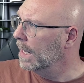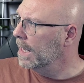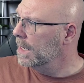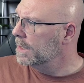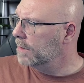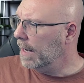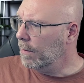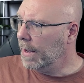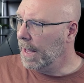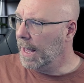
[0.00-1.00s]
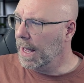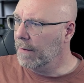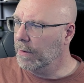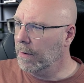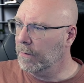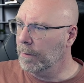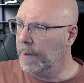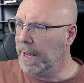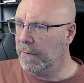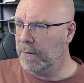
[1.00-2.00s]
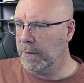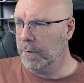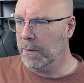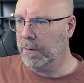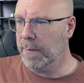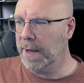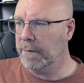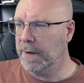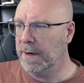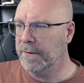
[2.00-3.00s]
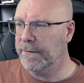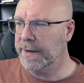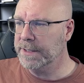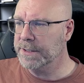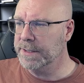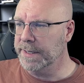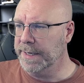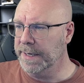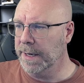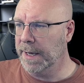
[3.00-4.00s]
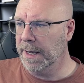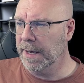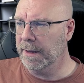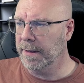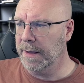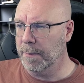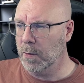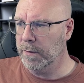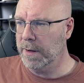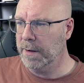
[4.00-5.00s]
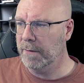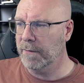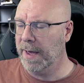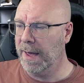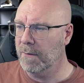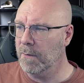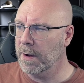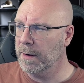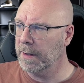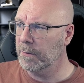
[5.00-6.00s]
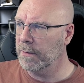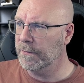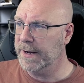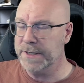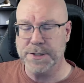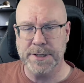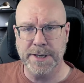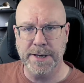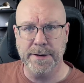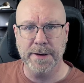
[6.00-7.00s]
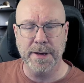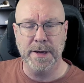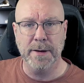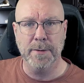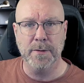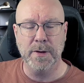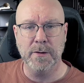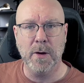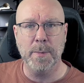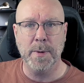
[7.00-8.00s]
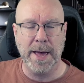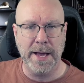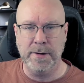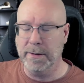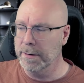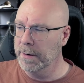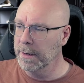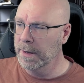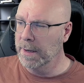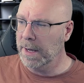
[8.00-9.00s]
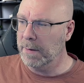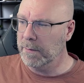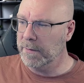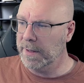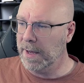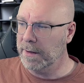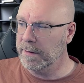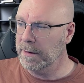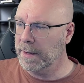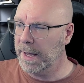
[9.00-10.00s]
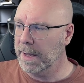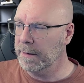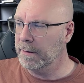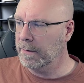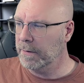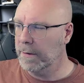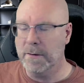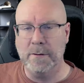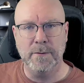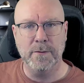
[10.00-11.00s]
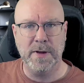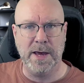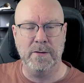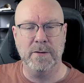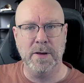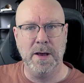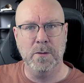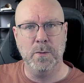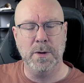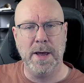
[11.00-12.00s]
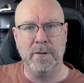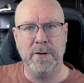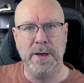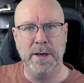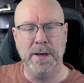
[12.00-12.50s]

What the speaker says: So now I have an awesome page. It will automatically fetch the emoji. If I have one, it will fetch the top header, it will title and the text, and it will actually